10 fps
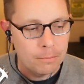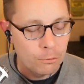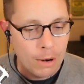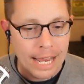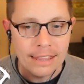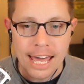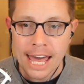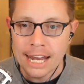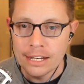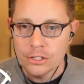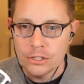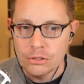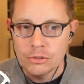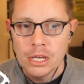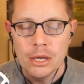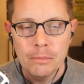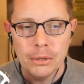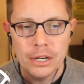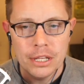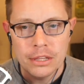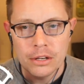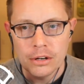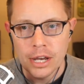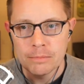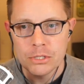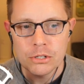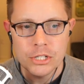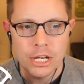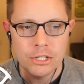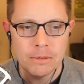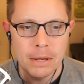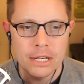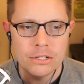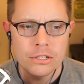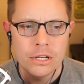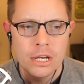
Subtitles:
rank that and to put it in their search engine pages,